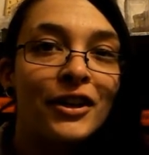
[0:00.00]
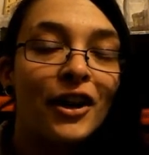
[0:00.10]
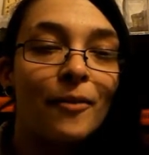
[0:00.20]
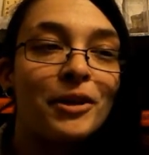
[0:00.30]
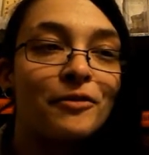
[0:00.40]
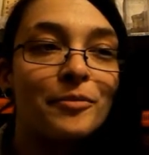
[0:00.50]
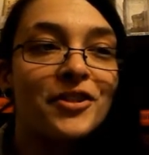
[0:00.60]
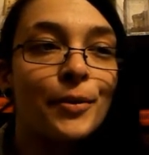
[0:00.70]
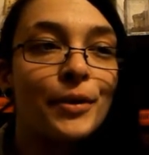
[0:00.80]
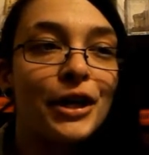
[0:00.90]
coming from
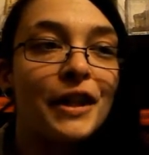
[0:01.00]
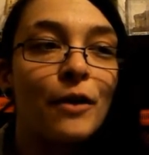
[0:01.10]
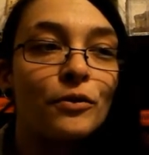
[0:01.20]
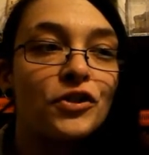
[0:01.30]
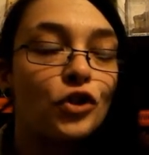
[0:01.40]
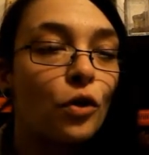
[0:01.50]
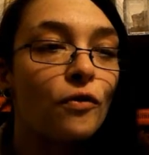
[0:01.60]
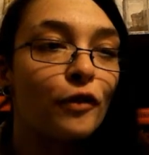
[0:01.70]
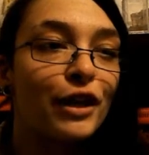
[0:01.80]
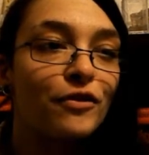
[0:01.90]
somebody that was so
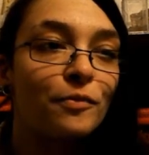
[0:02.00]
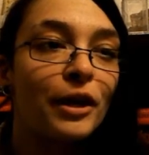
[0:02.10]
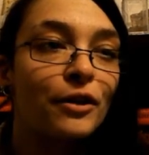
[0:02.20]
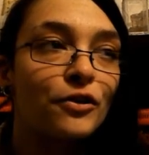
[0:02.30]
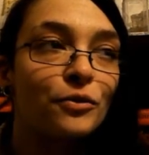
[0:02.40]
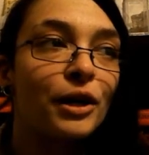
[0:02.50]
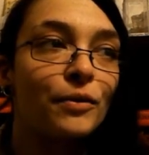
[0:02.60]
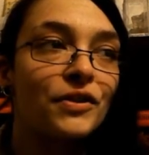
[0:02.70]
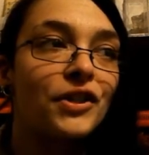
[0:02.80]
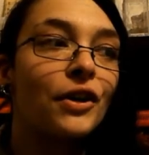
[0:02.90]
afraid of spiders when I
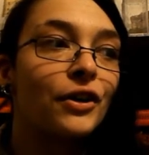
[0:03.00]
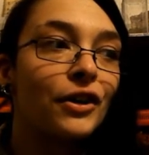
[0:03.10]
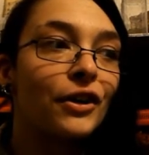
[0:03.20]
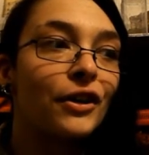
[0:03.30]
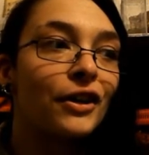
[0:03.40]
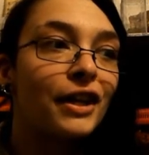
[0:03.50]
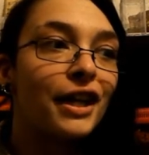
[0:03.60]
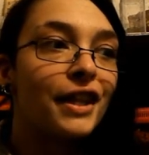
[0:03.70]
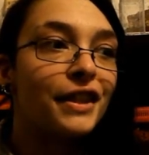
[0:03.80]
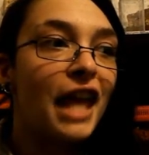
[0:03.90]
was younger
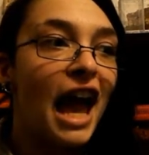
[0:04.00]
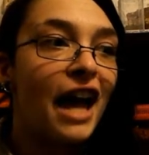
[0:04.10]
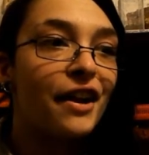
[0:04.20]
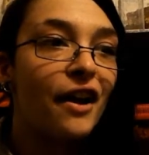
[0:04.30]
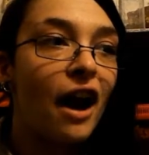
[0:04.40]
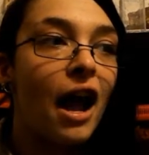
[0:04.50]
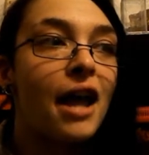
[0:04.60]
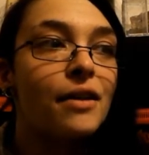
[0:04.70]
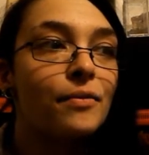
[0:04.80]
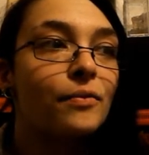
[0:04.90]
that
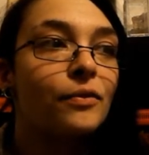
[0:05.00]
I